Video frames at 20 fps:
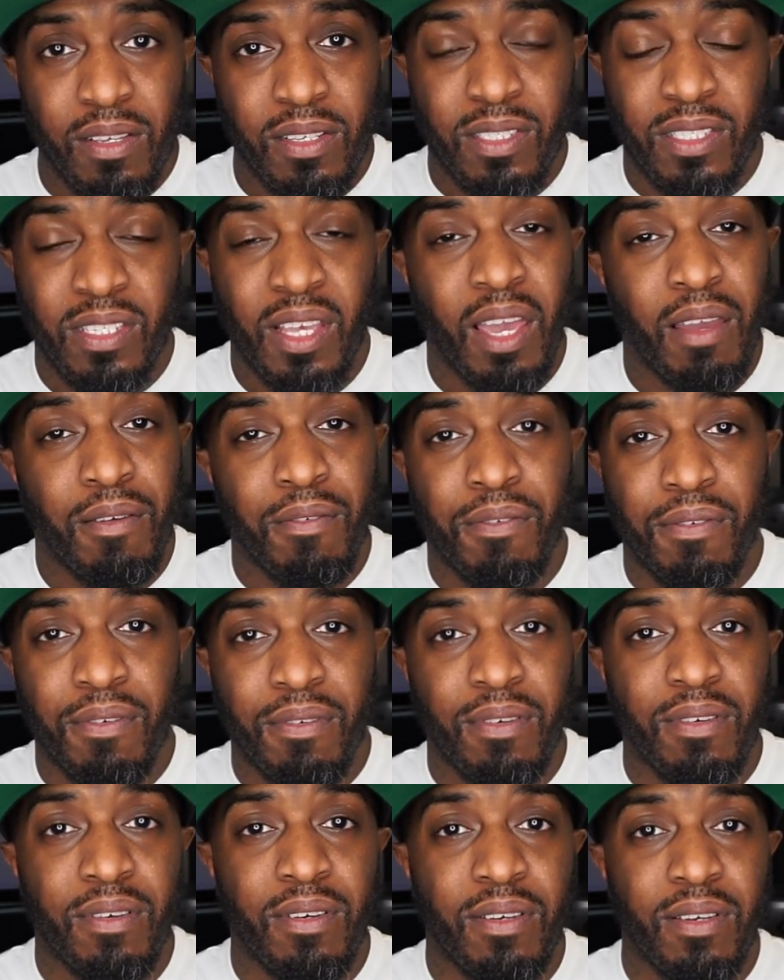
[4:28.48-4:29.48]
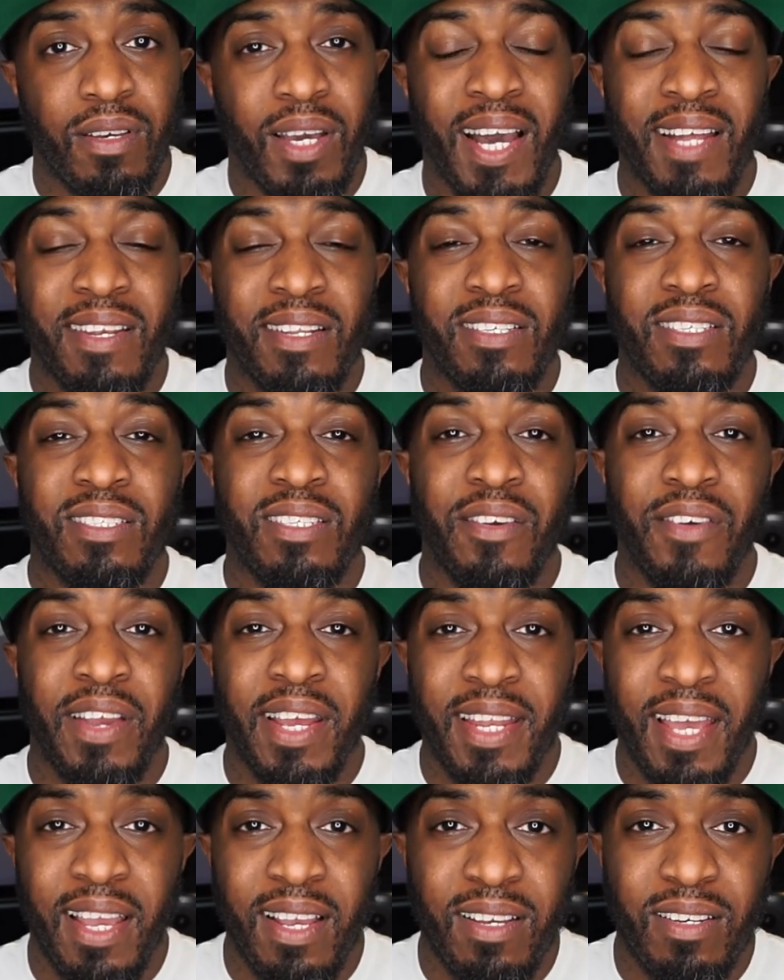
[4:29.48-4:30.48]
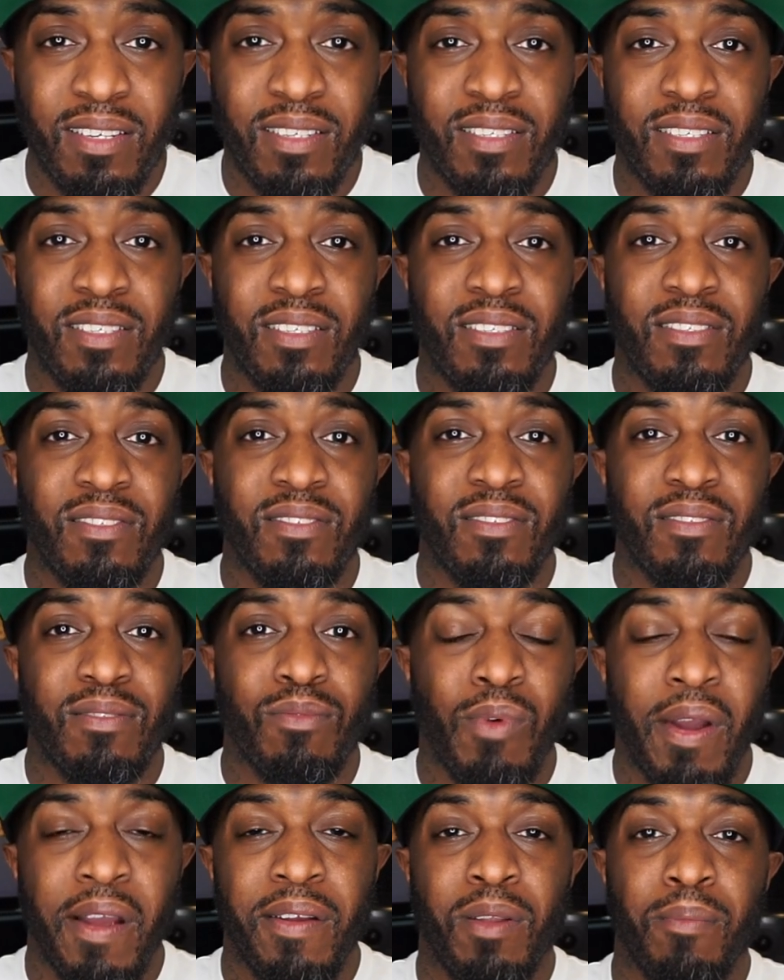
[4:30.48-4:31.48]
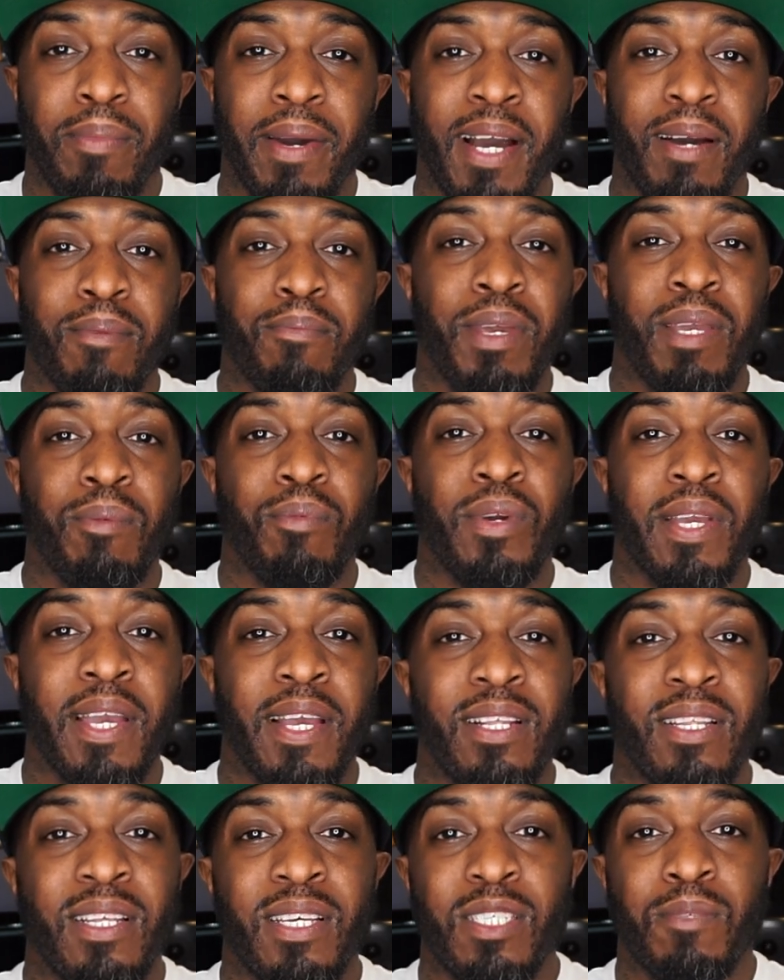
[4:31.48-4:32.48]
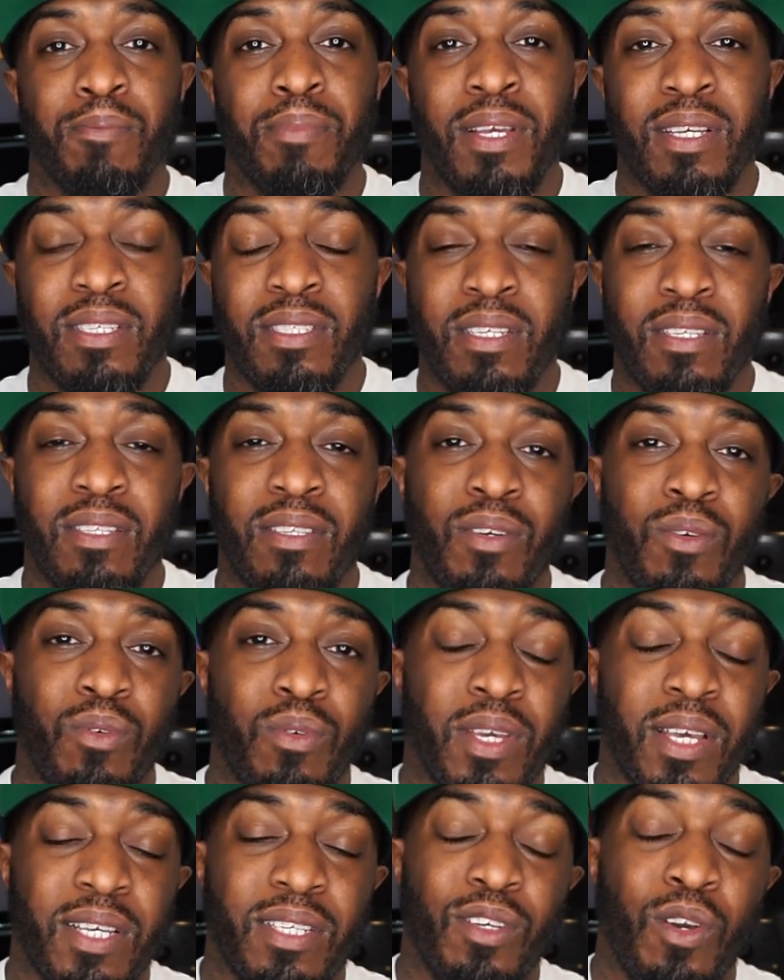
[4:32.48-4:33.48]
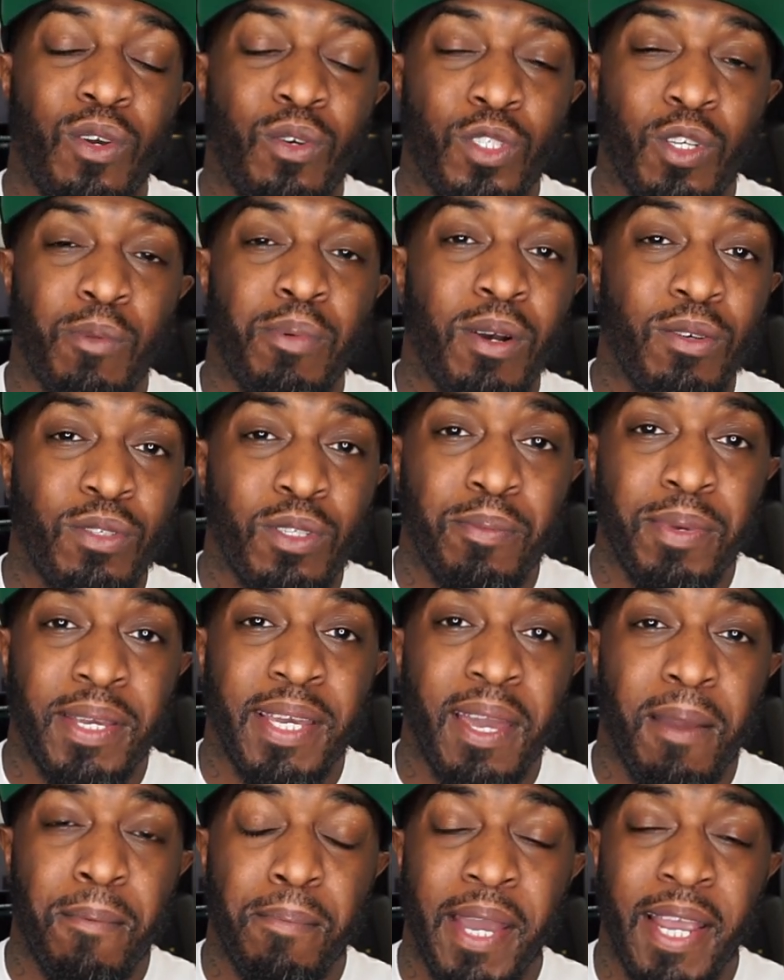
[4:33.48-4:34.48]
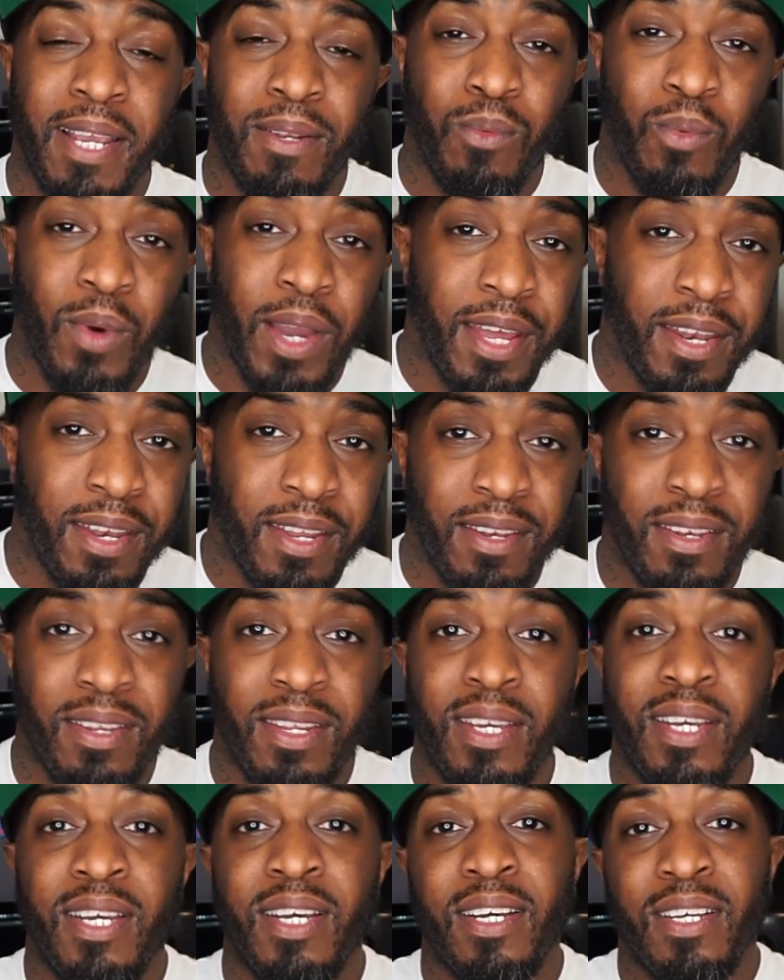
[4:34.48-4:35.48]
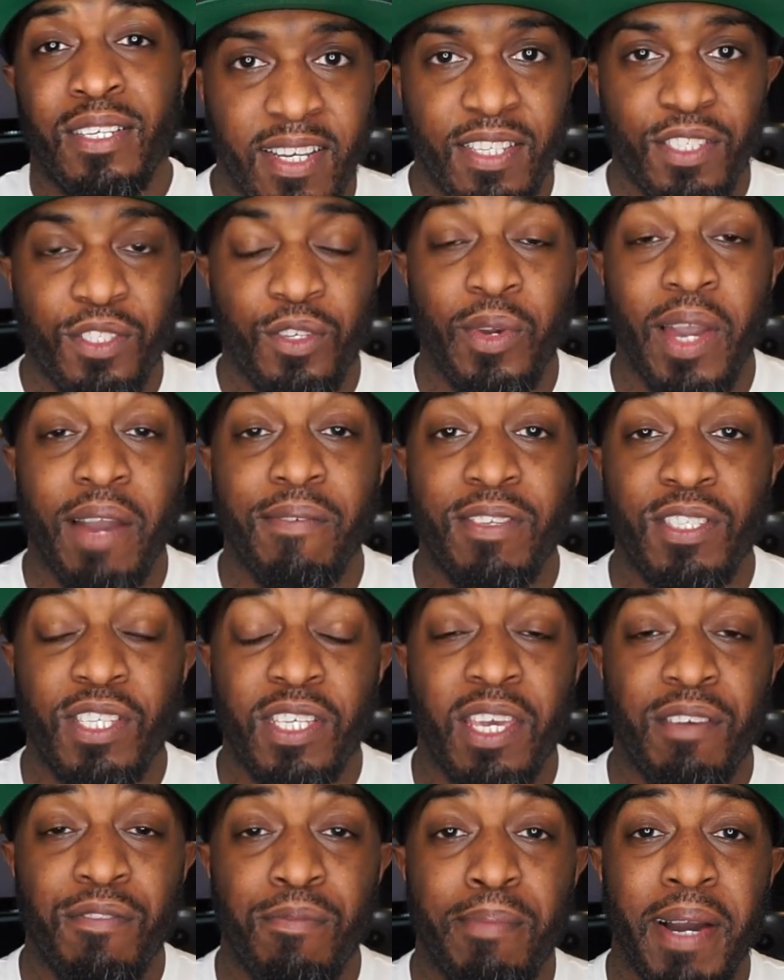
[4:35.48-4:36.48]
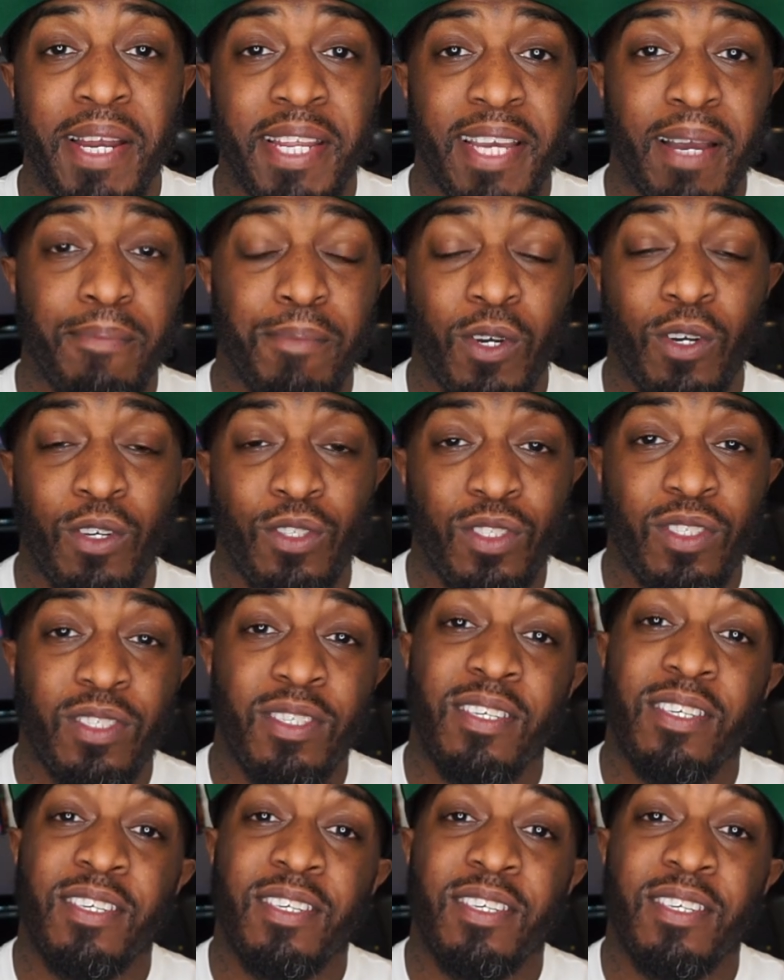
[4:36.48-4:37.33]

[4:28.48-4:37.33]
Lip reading: save unnecessary headache worrying about people getting their splits and who's supposed to be getting paid when, and you having to give money out, because